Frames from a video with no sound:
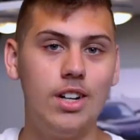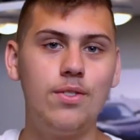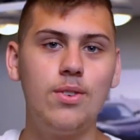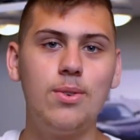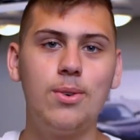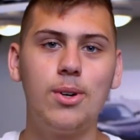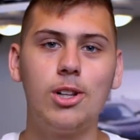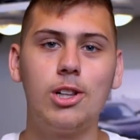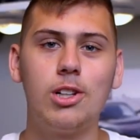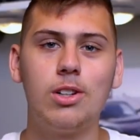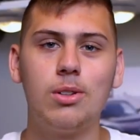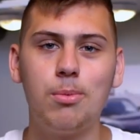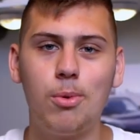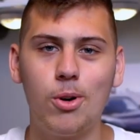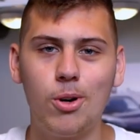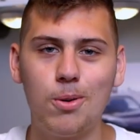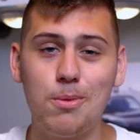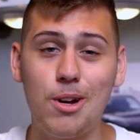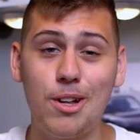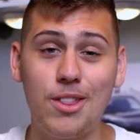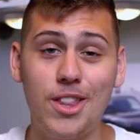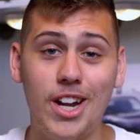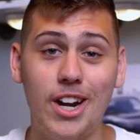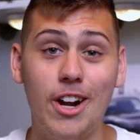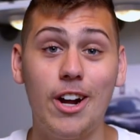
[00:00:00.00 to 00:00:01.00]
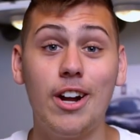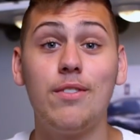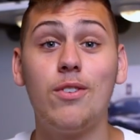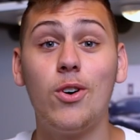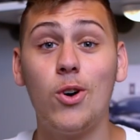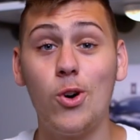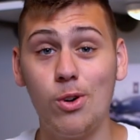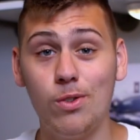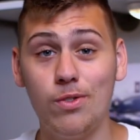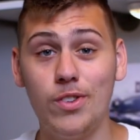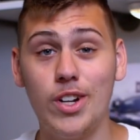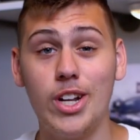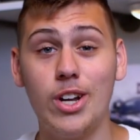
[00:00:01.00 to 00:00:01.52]
if you want to learn more about that, I have a
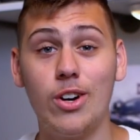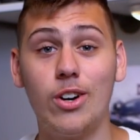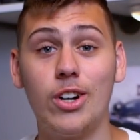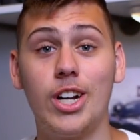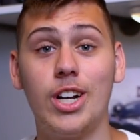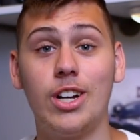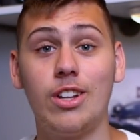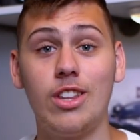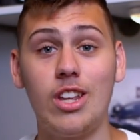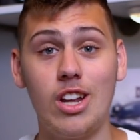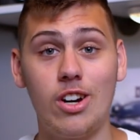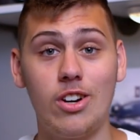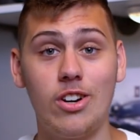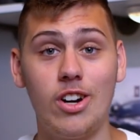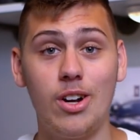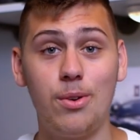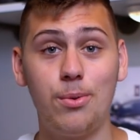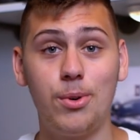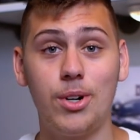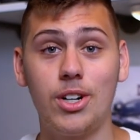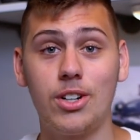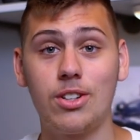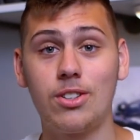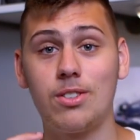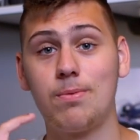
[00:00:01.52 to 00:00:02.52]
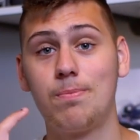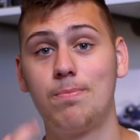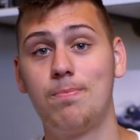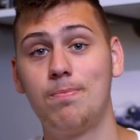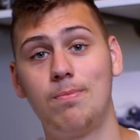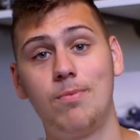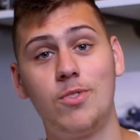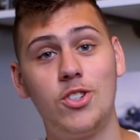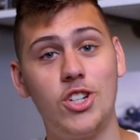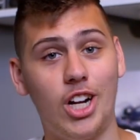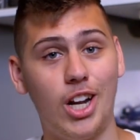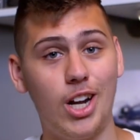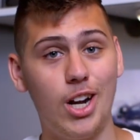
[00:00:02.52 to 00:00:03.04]
whole video on how the internet works.
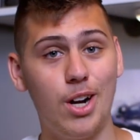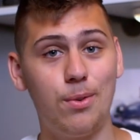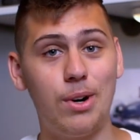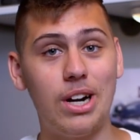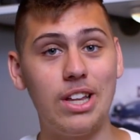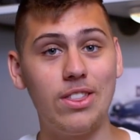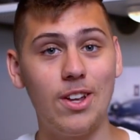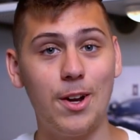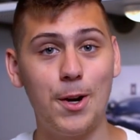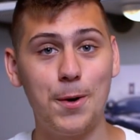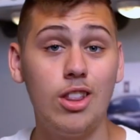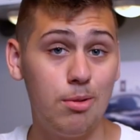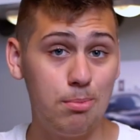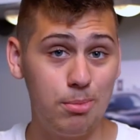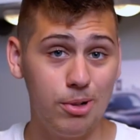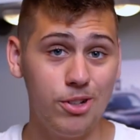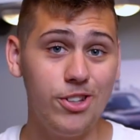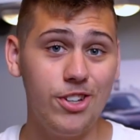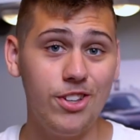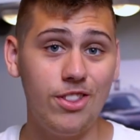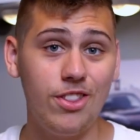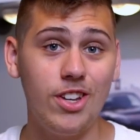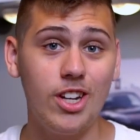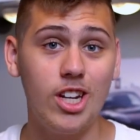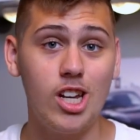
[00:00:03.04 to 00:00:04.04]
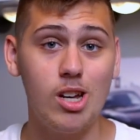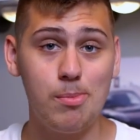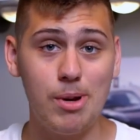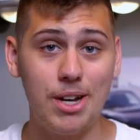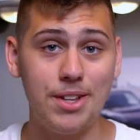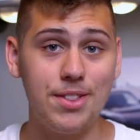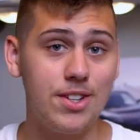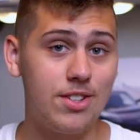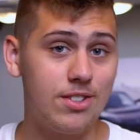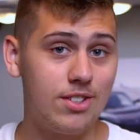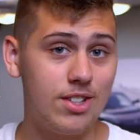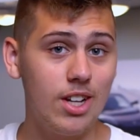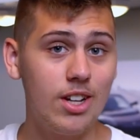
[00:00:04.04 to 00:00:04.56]
Check it out right there. The brilliant thing about
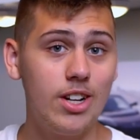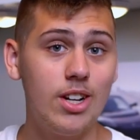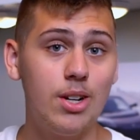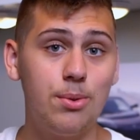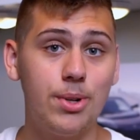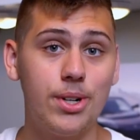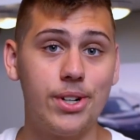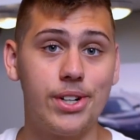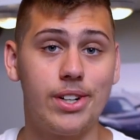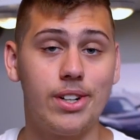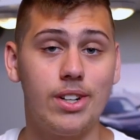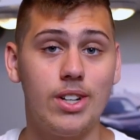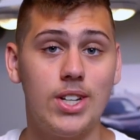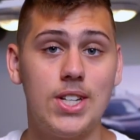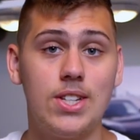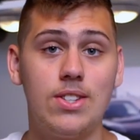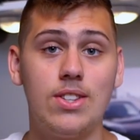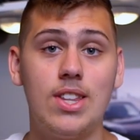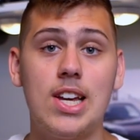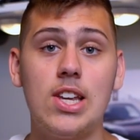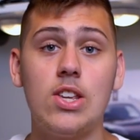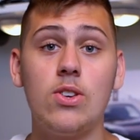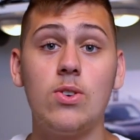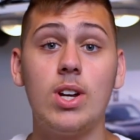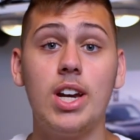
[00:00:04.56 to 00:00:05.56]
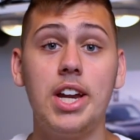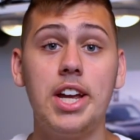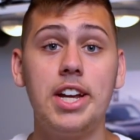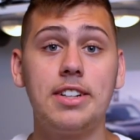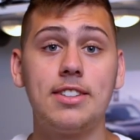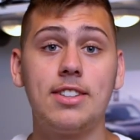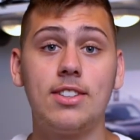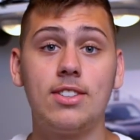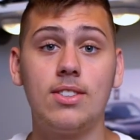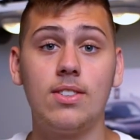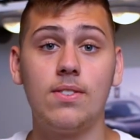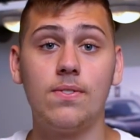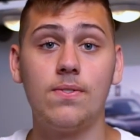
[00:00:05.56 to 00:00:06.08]
the cell network is that you can
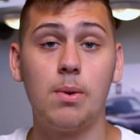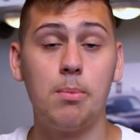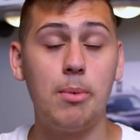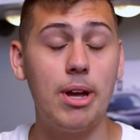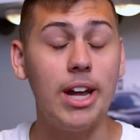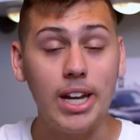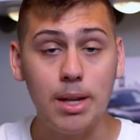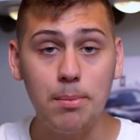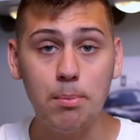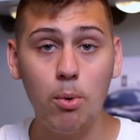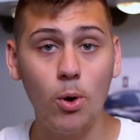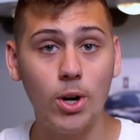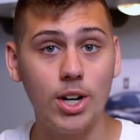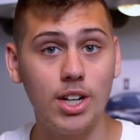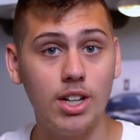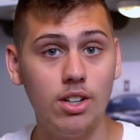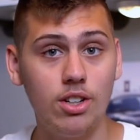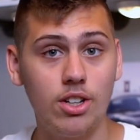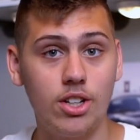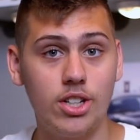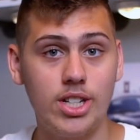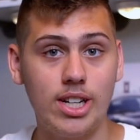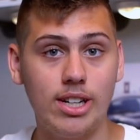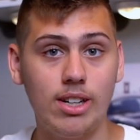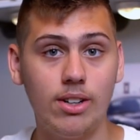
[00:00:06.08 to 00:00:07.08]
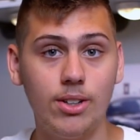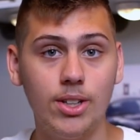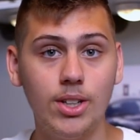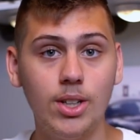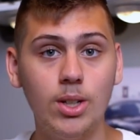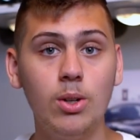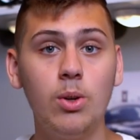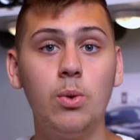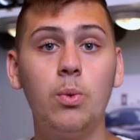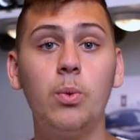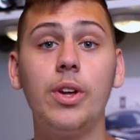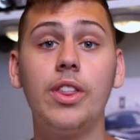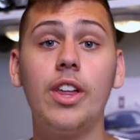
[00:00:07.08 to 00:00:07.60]
access it from any point near a
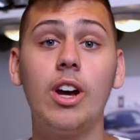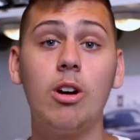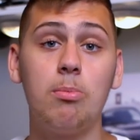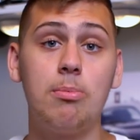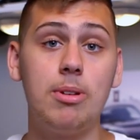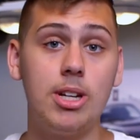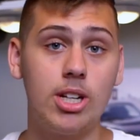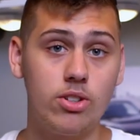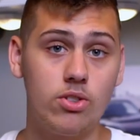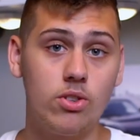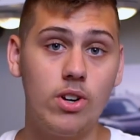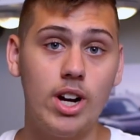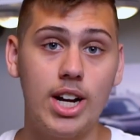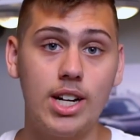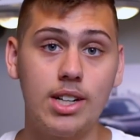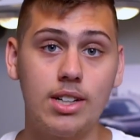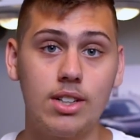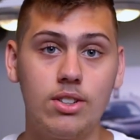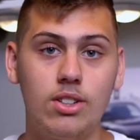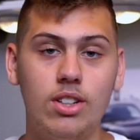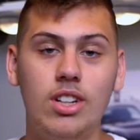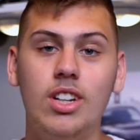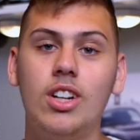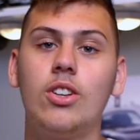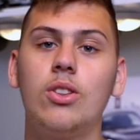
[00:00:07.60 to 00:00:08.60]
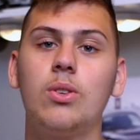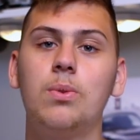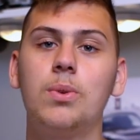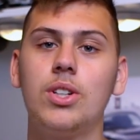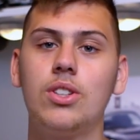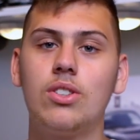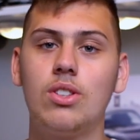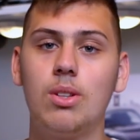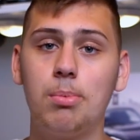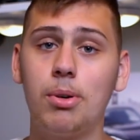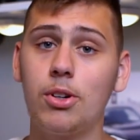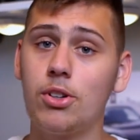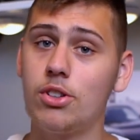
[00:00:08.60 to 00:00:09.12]
tower without being tracked. In other
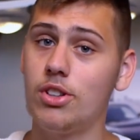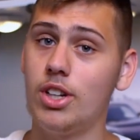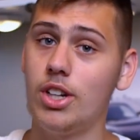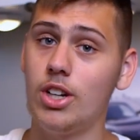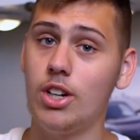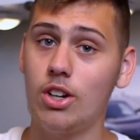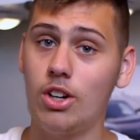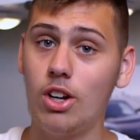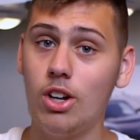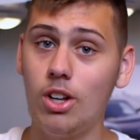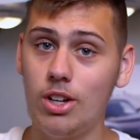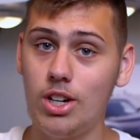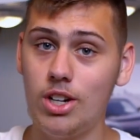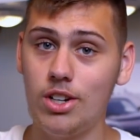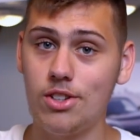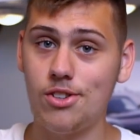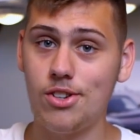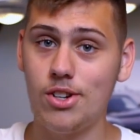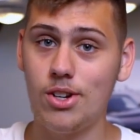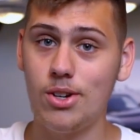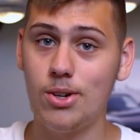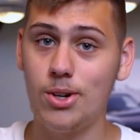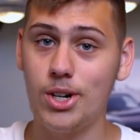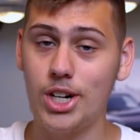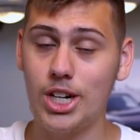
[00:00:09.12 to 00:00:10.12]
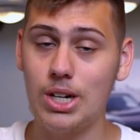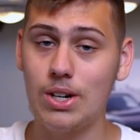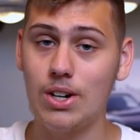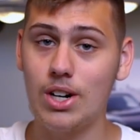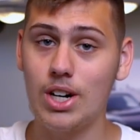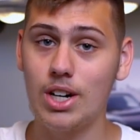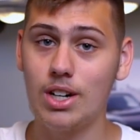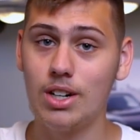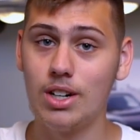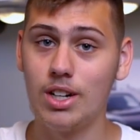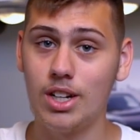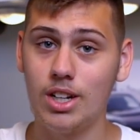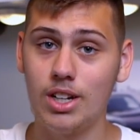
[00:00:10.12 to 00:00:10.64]
words, the person that you're calling doesn't know where you
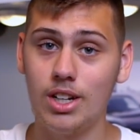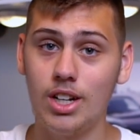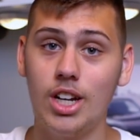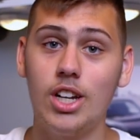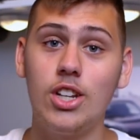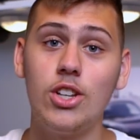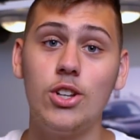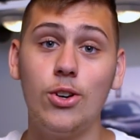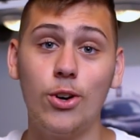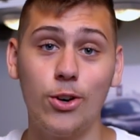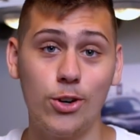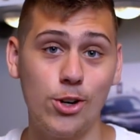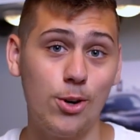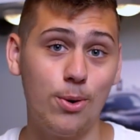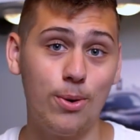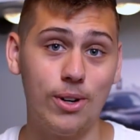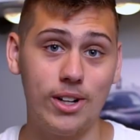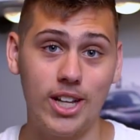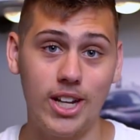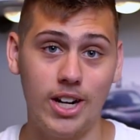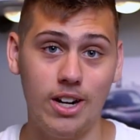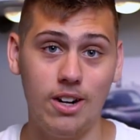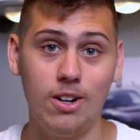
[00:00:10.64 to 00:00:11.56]
are, and you don't know where they